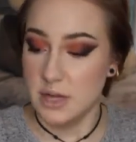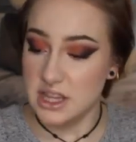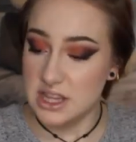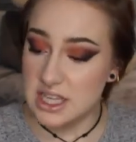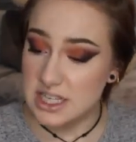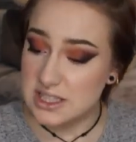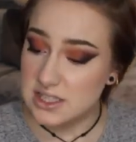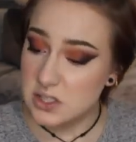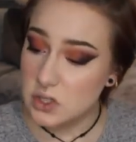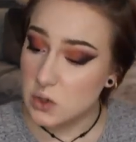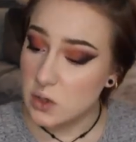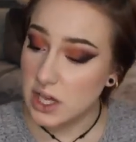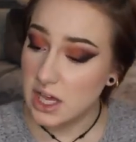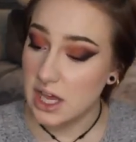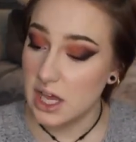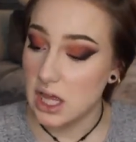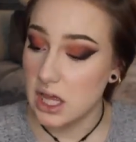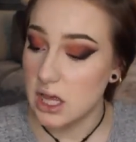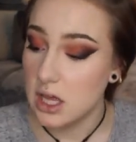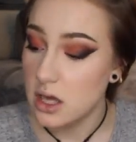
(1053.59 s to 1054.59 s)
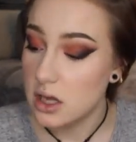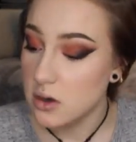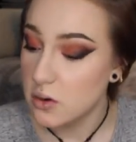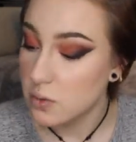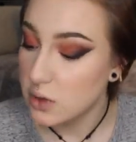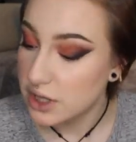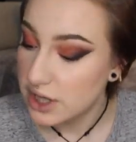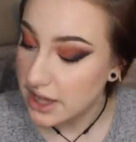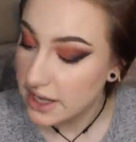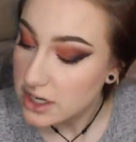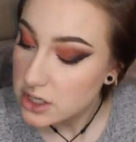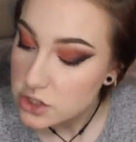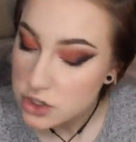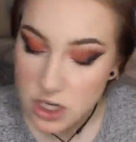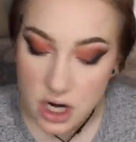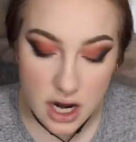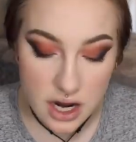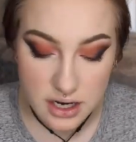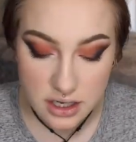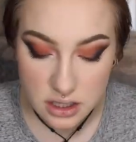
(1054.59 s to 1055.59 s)
That's okay. We let it
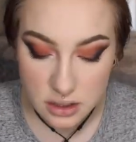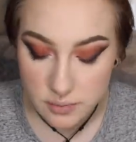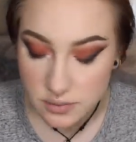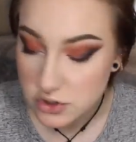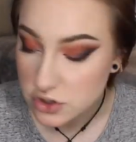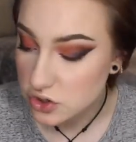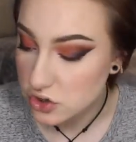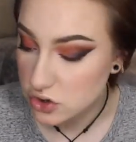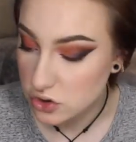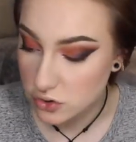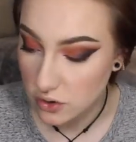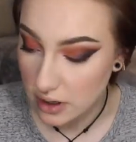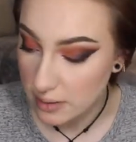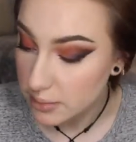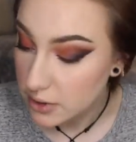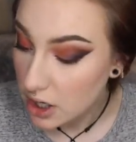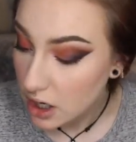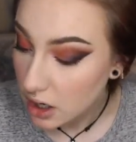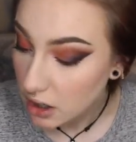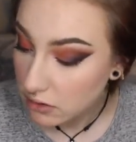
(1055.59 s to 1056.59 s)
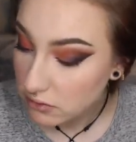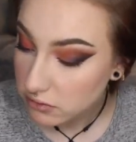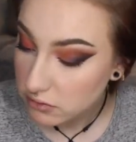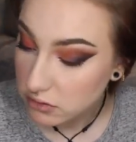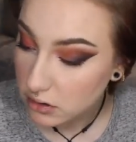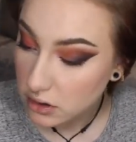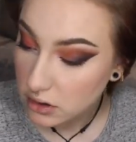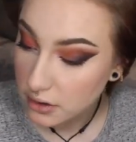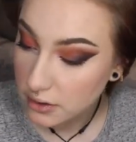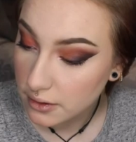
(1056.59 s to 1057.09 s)
dry and then we'll scrape it off.